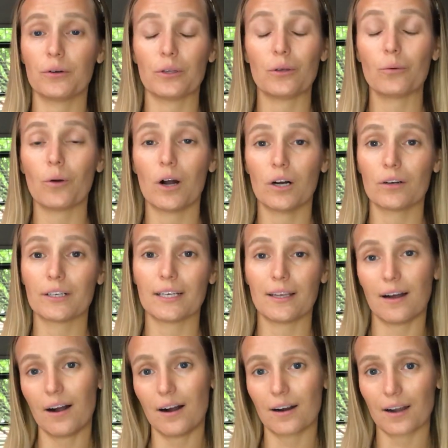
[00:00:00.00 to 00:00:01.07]
you already
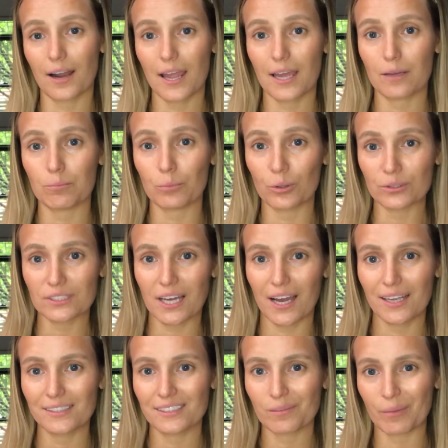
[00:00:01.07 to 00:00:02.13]
are a
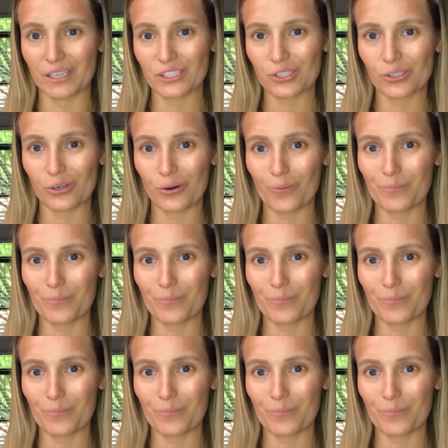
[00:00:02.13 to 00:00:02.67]
multi-dimensional